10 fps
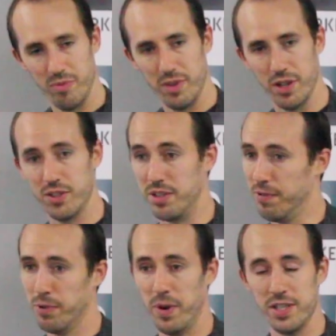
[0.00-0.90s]
There's
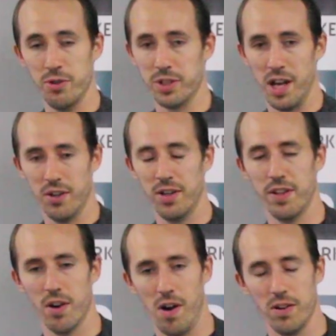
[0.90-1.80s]
different ways to use color, and
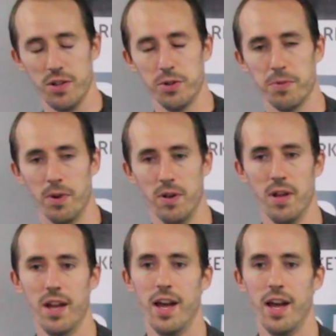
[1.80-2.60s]
they're all useful.